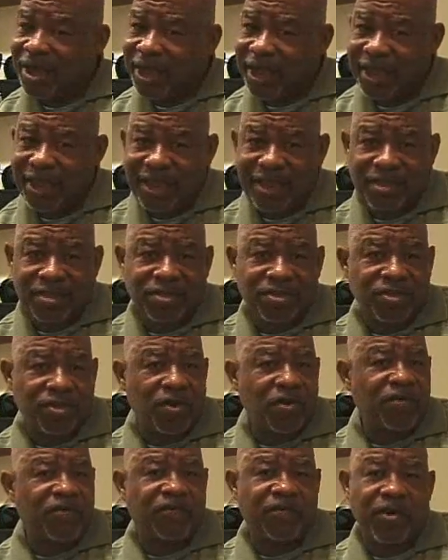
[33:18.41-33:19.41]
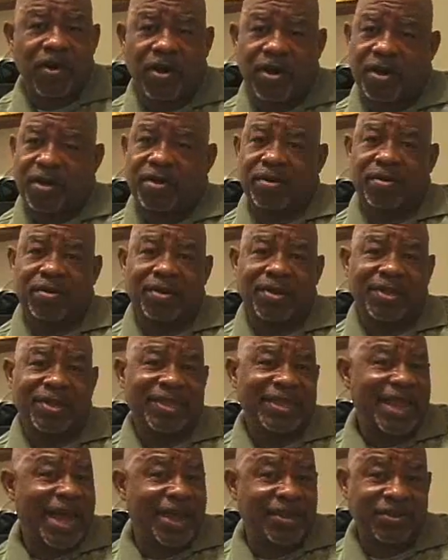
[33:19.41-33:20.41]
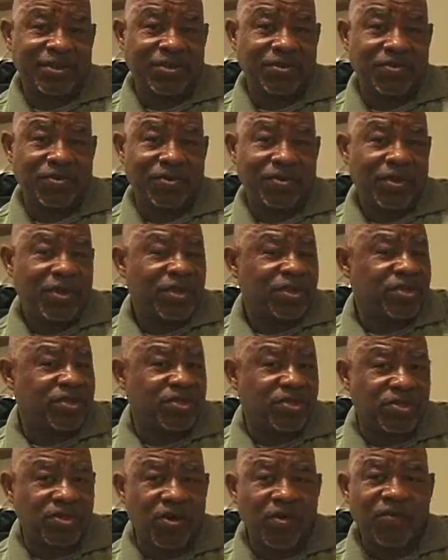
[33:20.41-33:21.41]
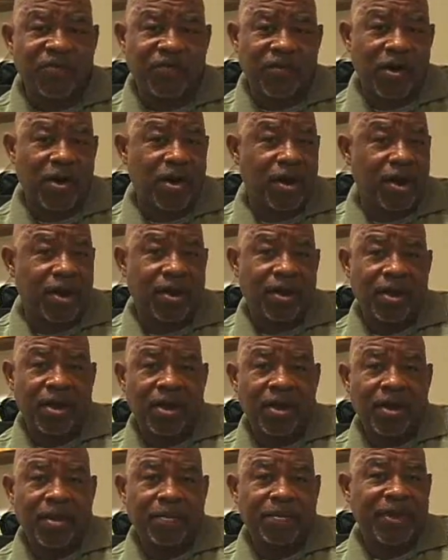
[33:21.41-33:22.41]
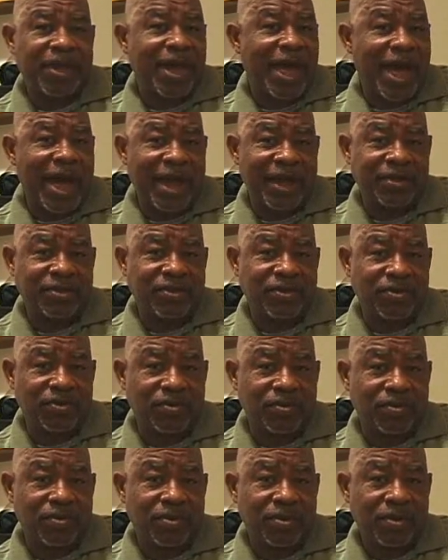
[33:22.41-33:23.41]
He is so far not you, so far behind you,